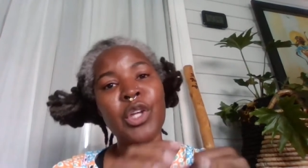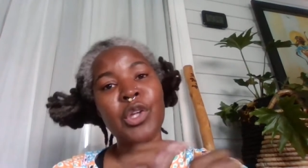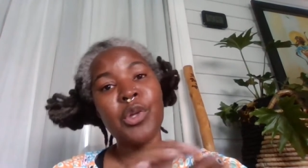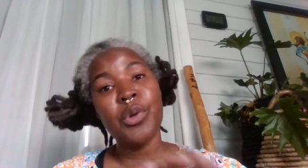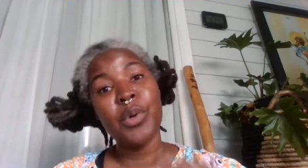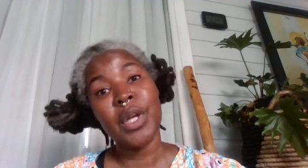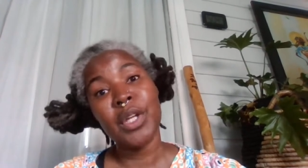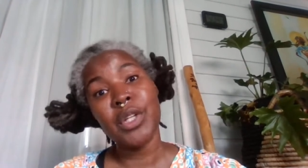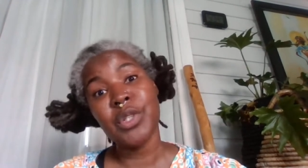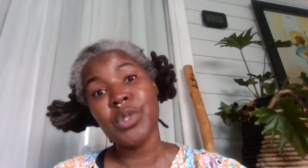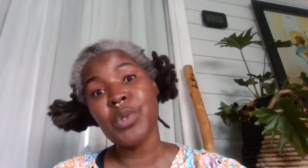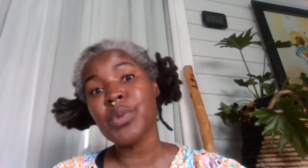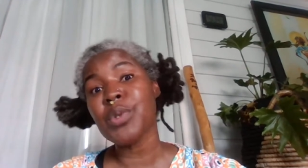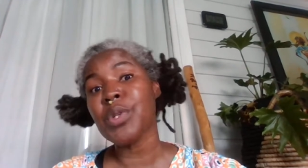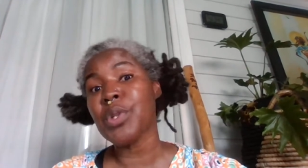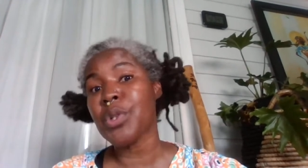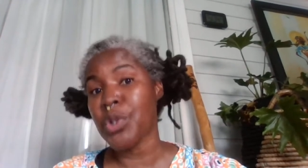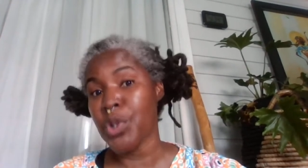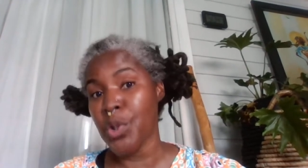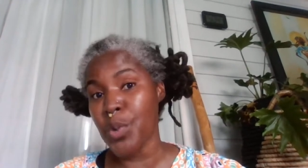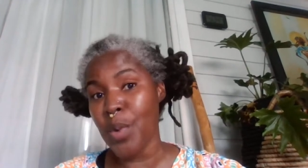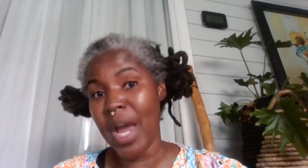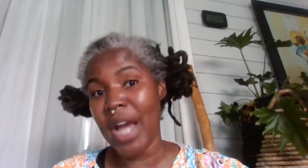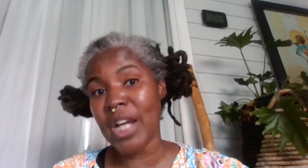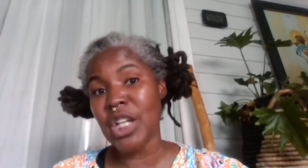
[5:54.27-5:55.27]
You can do the
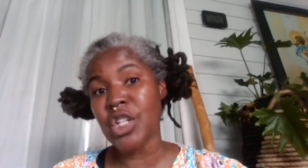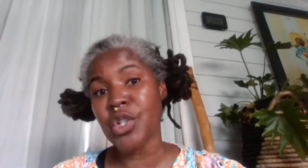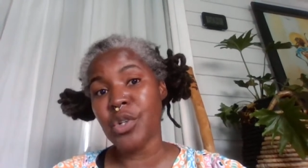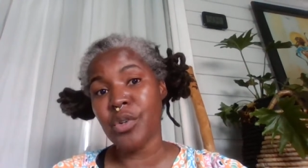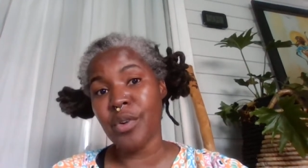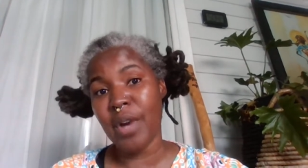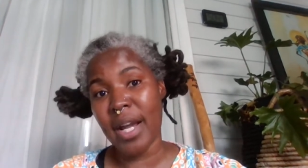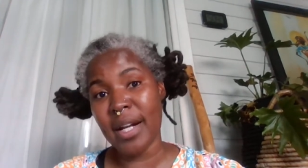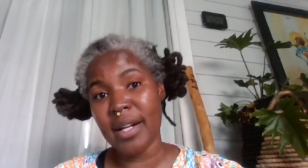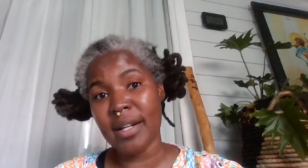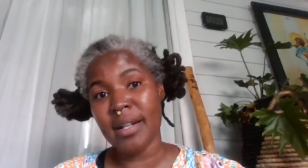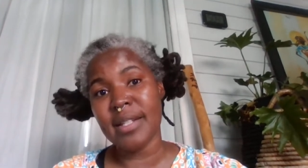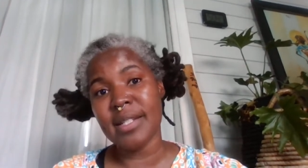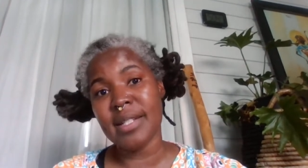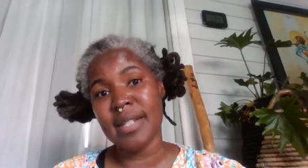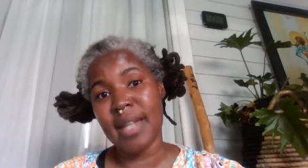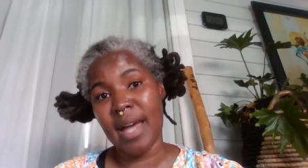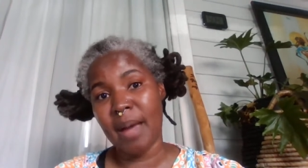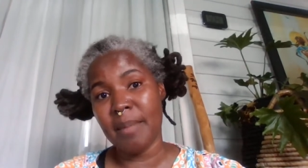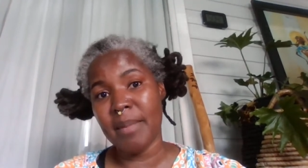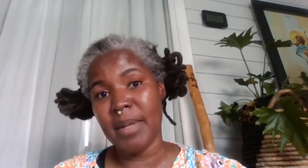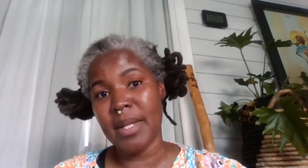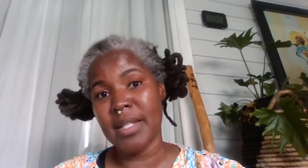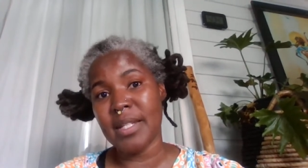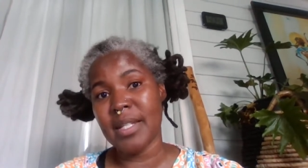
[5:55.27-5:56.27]
2 extra credit
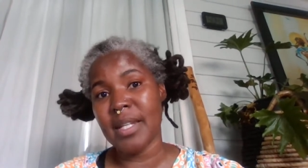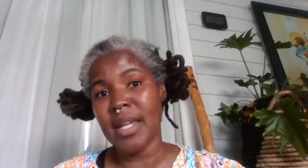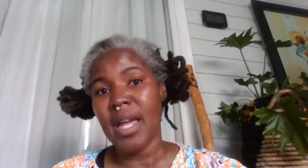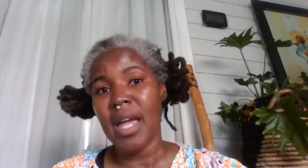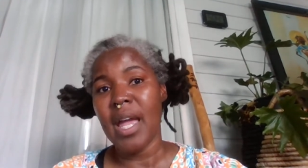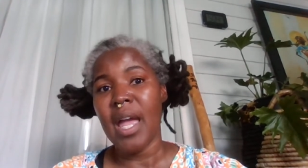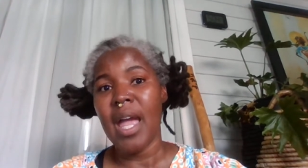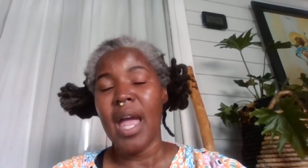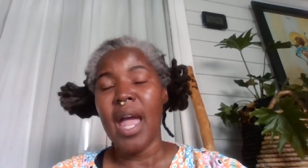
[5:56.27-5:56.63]
assignments,